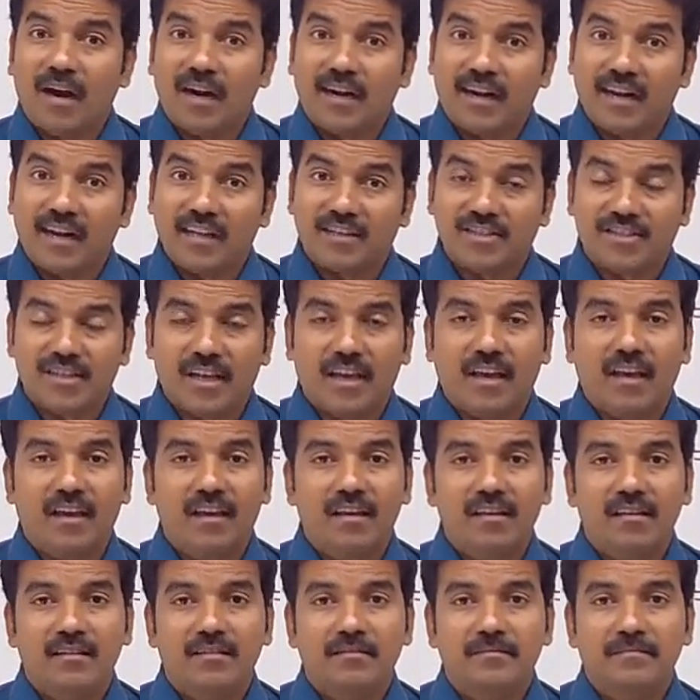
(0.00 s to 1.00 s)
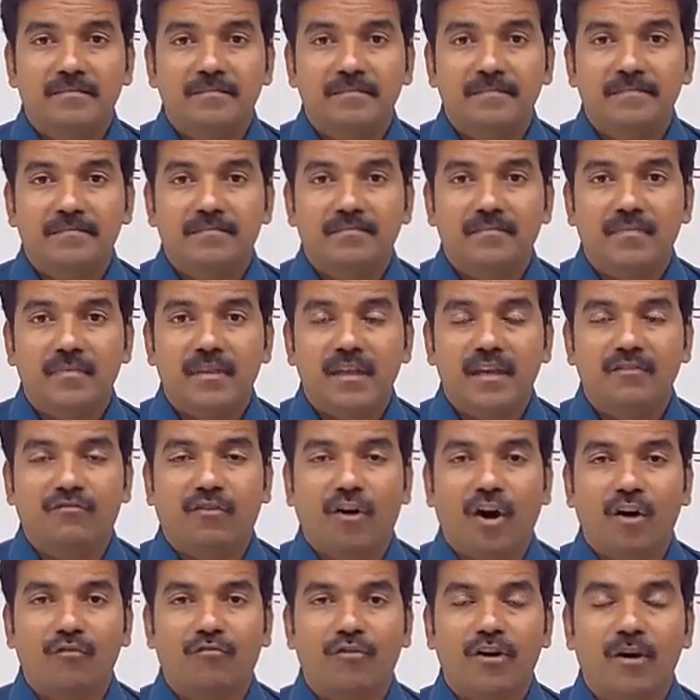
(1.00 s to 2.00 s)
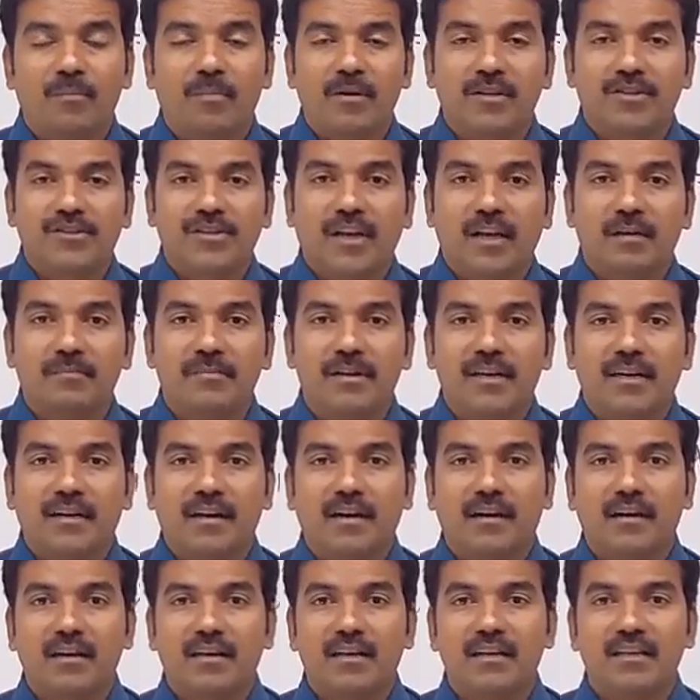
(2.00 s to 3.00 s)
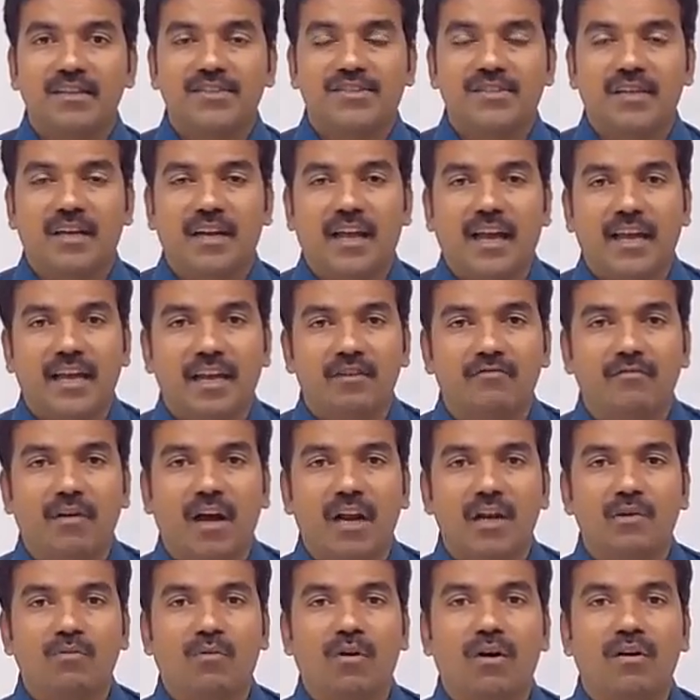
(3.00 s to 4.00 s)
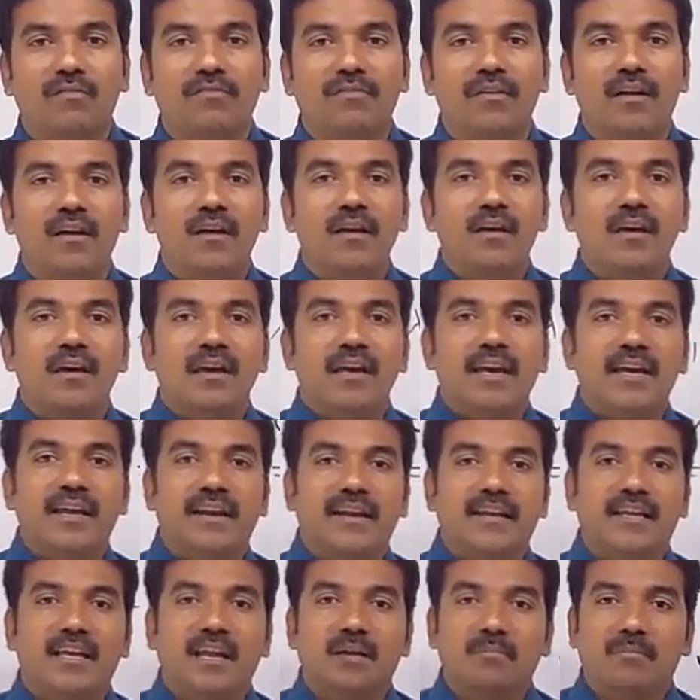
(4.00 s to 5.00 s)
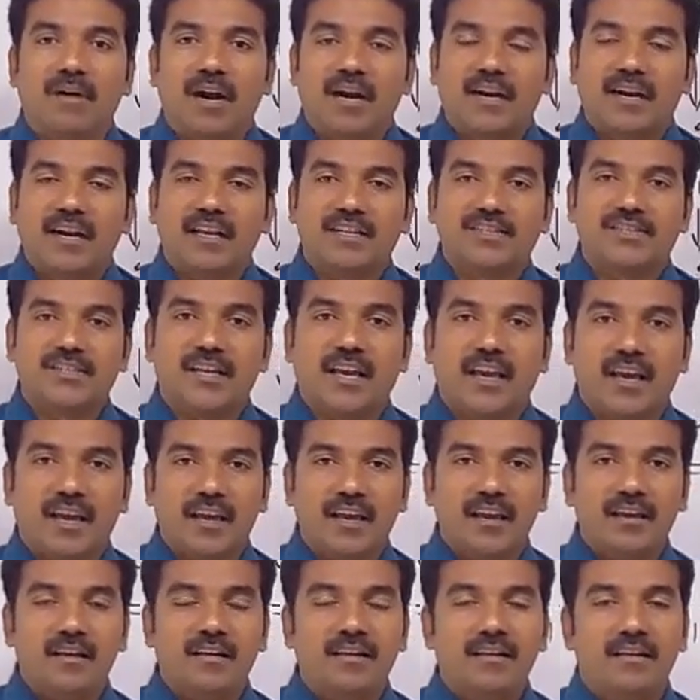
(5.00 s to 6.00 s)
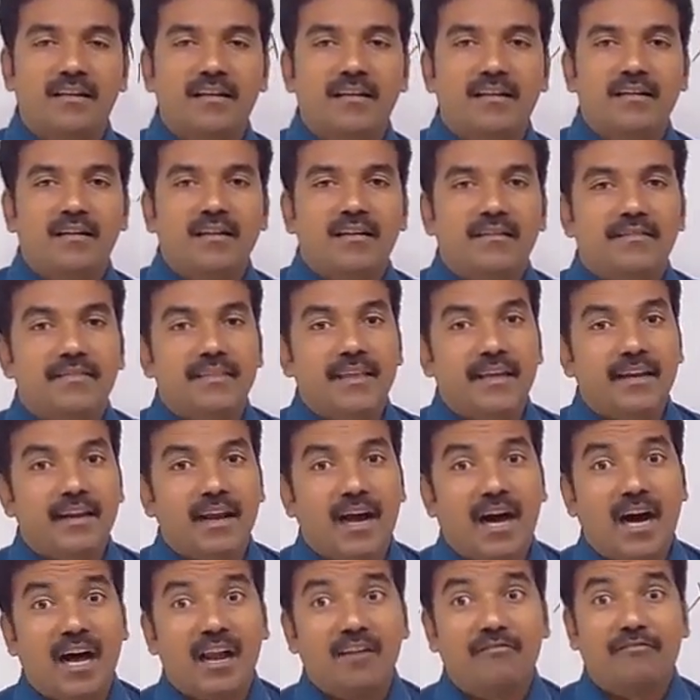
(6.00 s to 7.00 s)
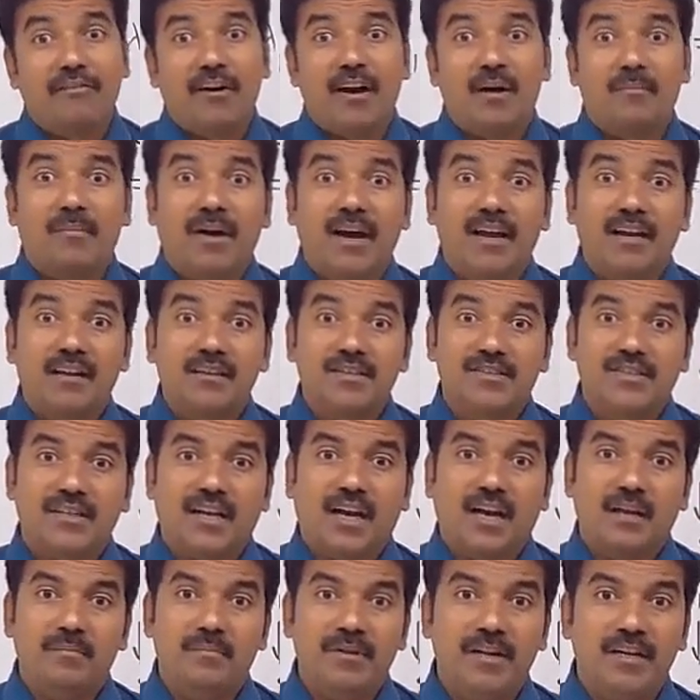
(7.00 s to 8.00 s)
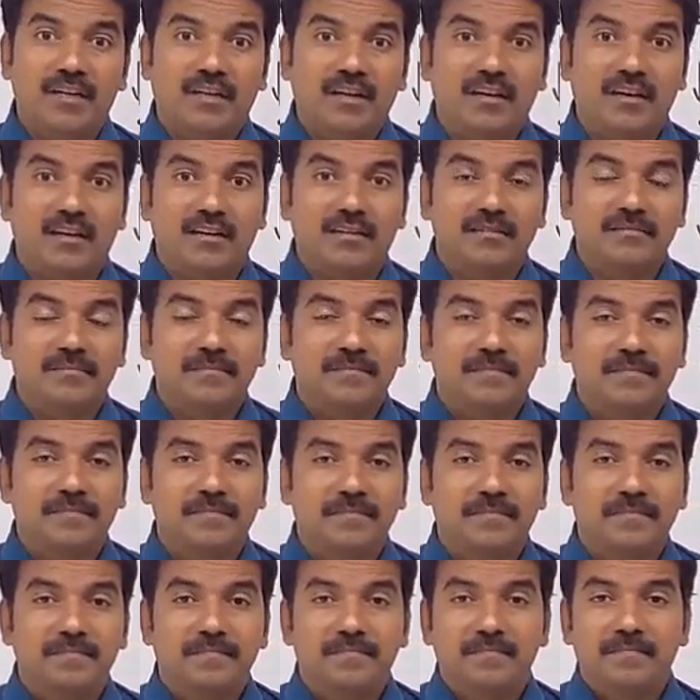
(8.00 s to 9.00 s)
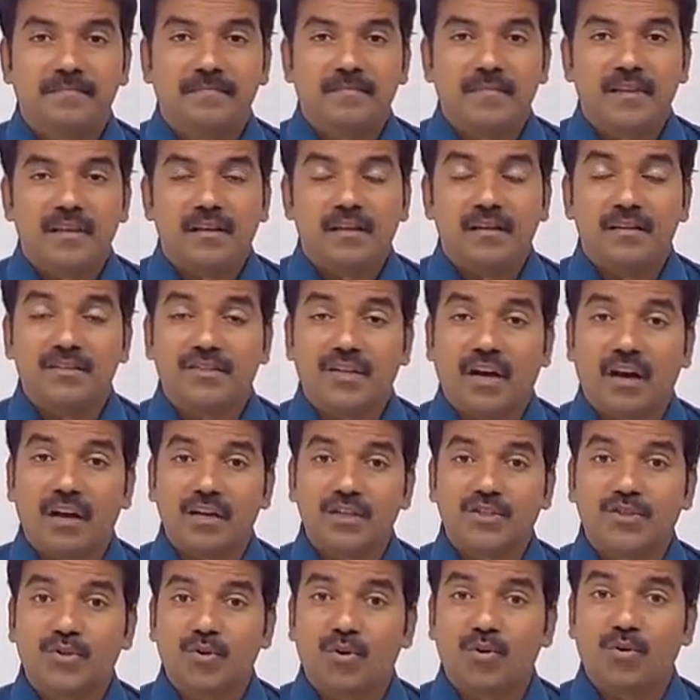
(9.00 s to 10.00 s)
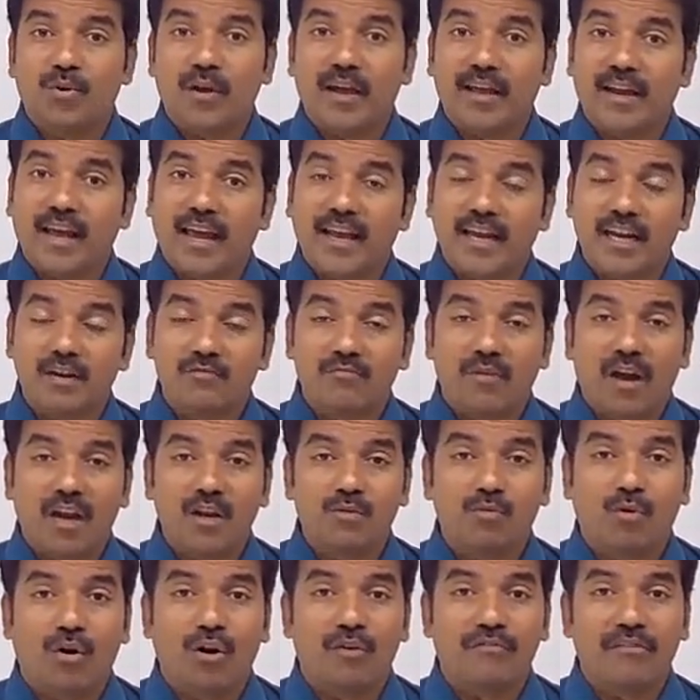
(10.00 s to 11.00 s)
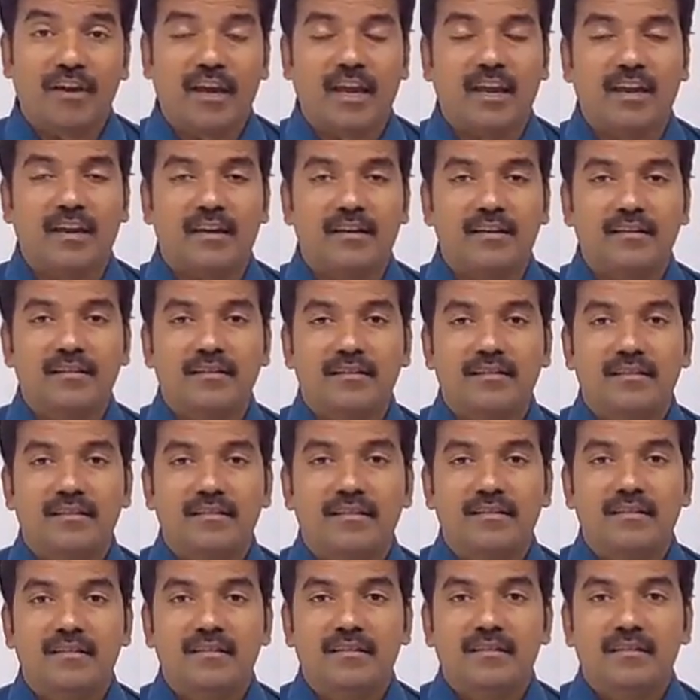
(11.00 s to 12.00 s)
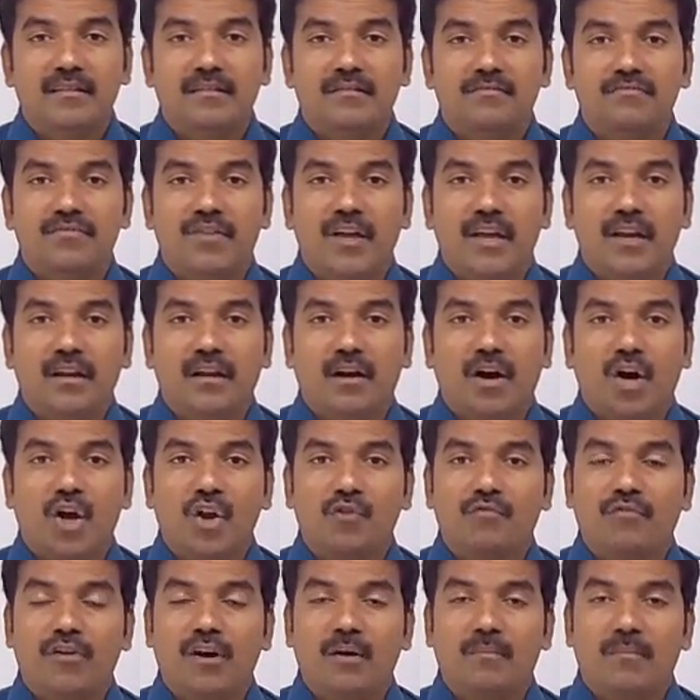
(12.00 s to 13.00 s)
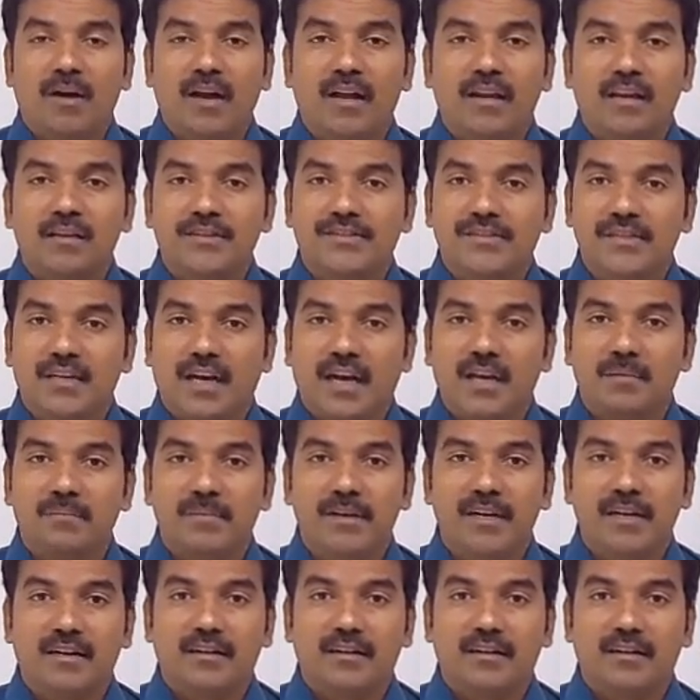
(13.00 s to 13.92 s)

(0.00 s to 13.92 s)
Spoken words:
real matrix A, if alpha plus I beta is an eigenvalue of a real matrix A, then alpha minus I beta is also an eigenvalue of A. Then alpha minus